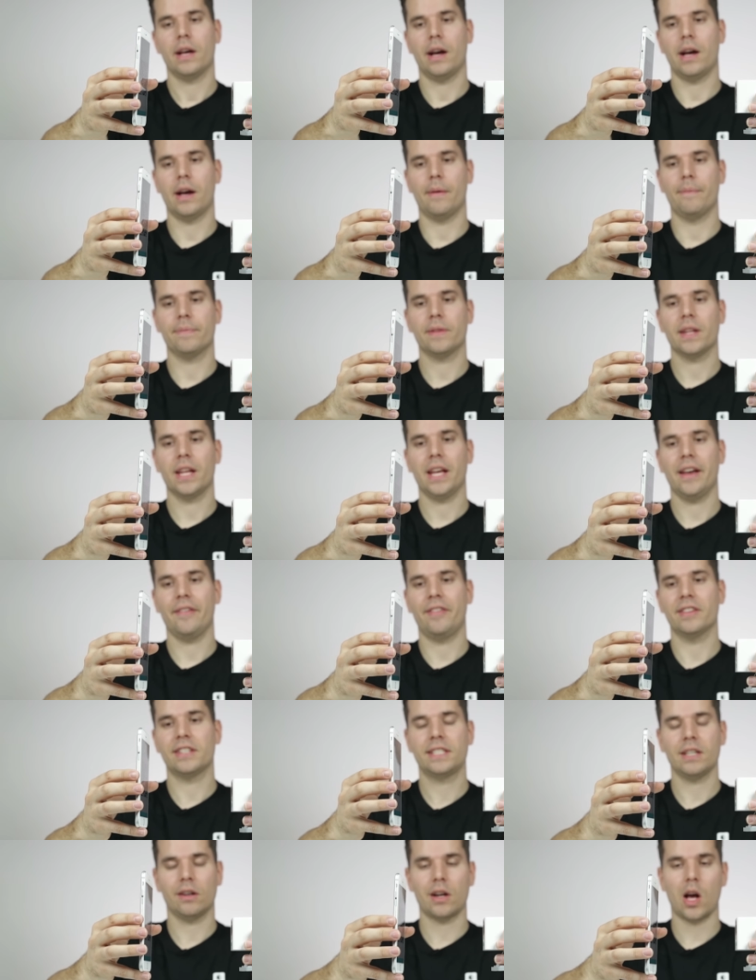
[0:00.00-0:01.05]
Um, if
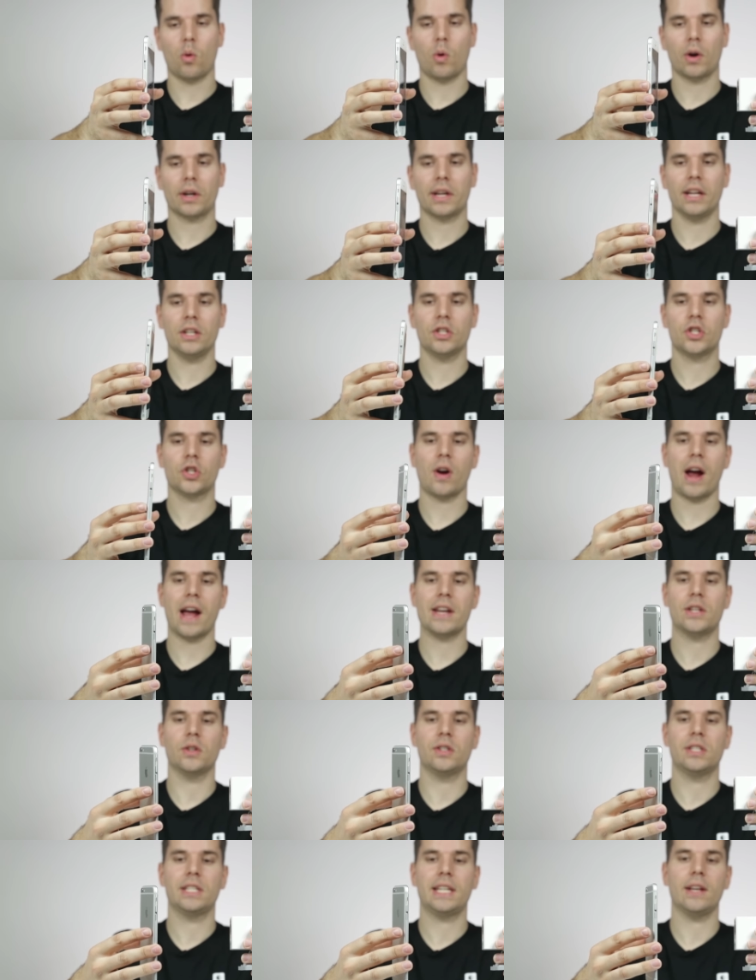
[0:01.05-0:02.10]
it's still not working, try
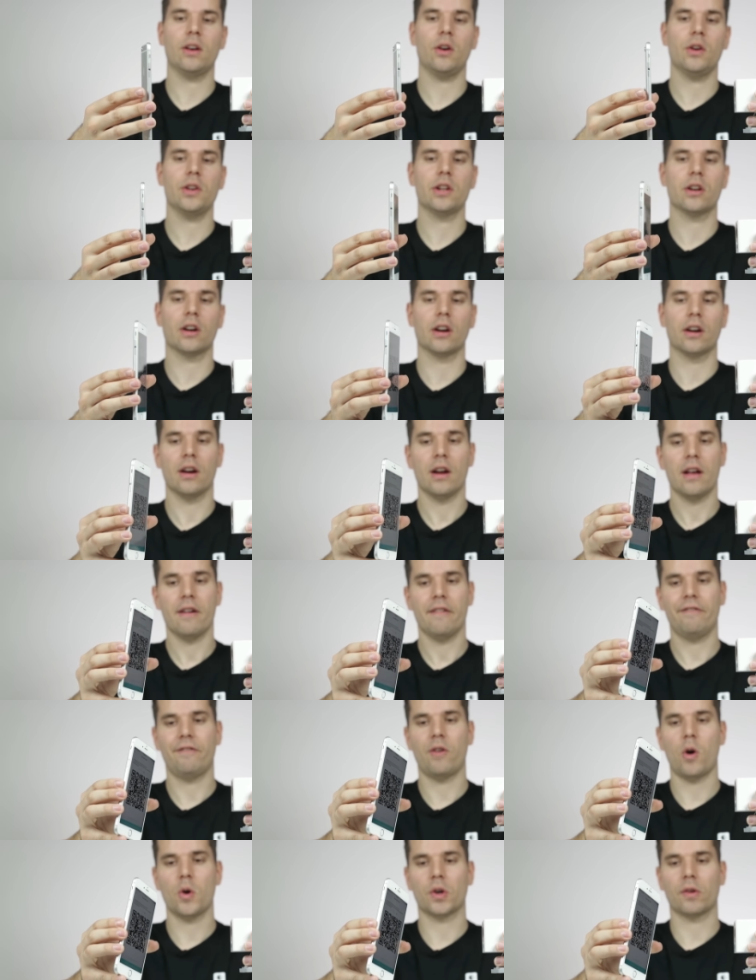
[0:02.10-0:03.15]
to tilt your
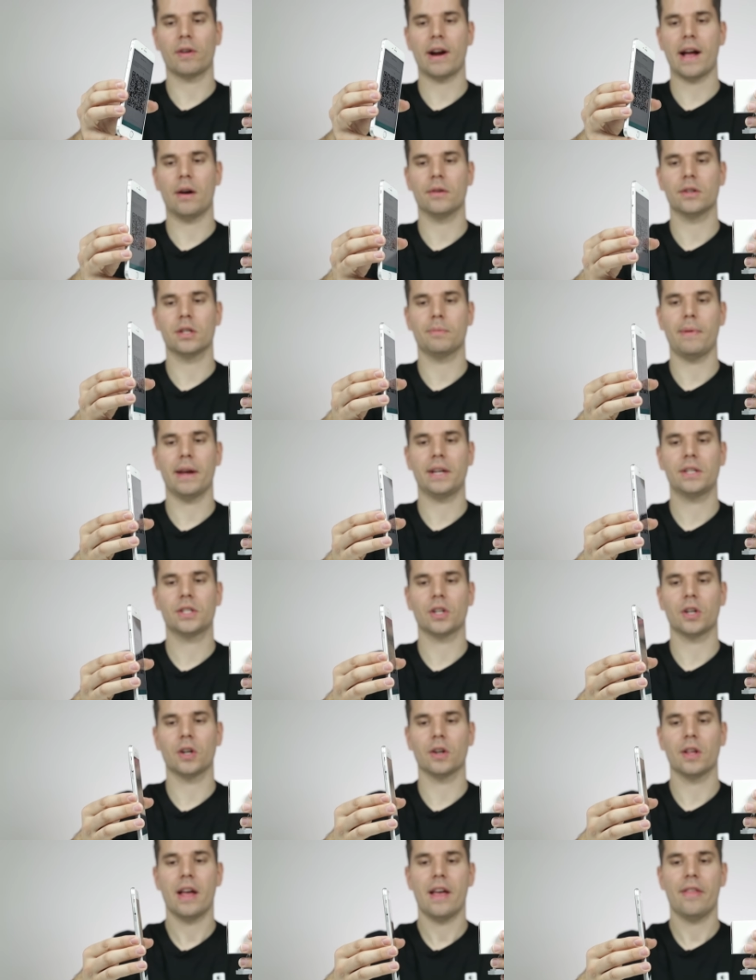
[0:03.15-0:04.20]
phone around to make
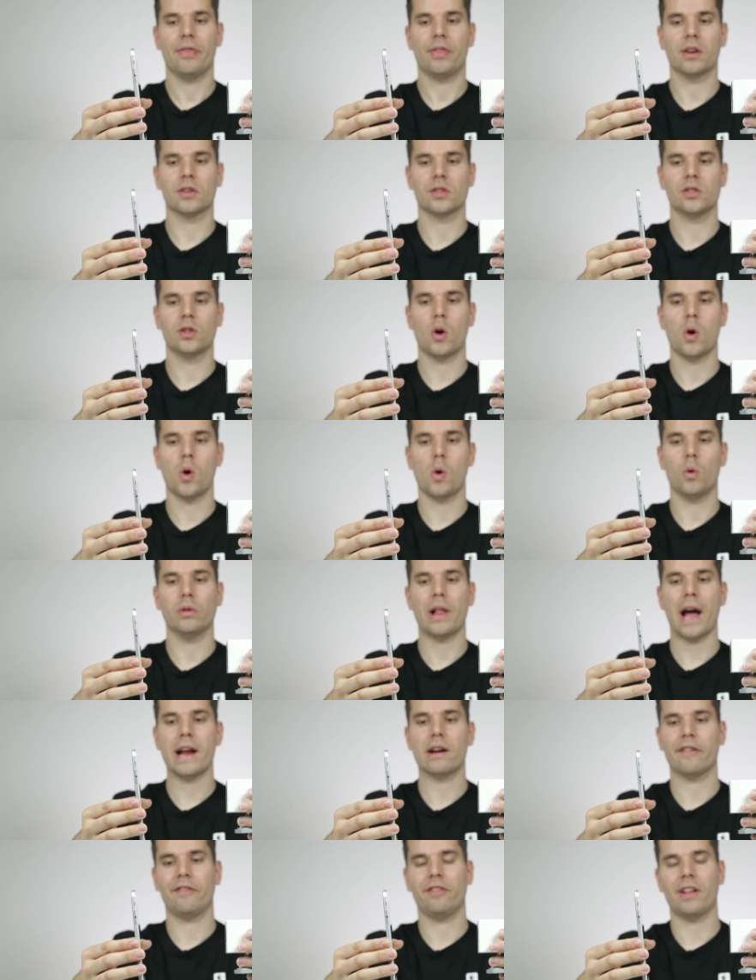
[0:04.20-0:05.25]
sure there's no
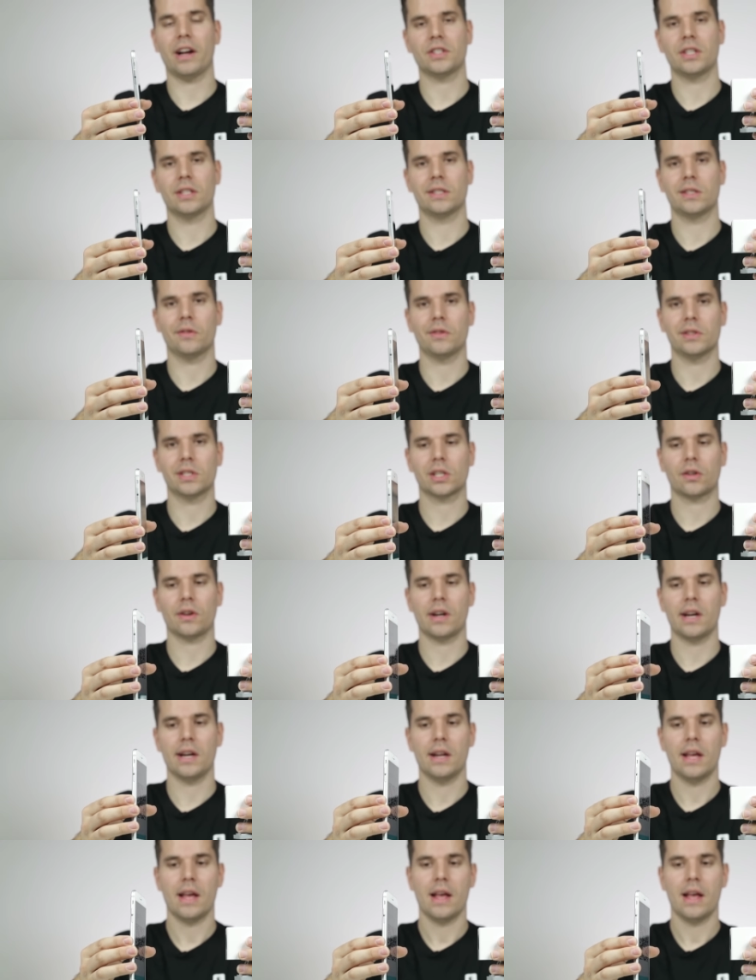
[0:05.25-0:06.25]
light reflections on the screen.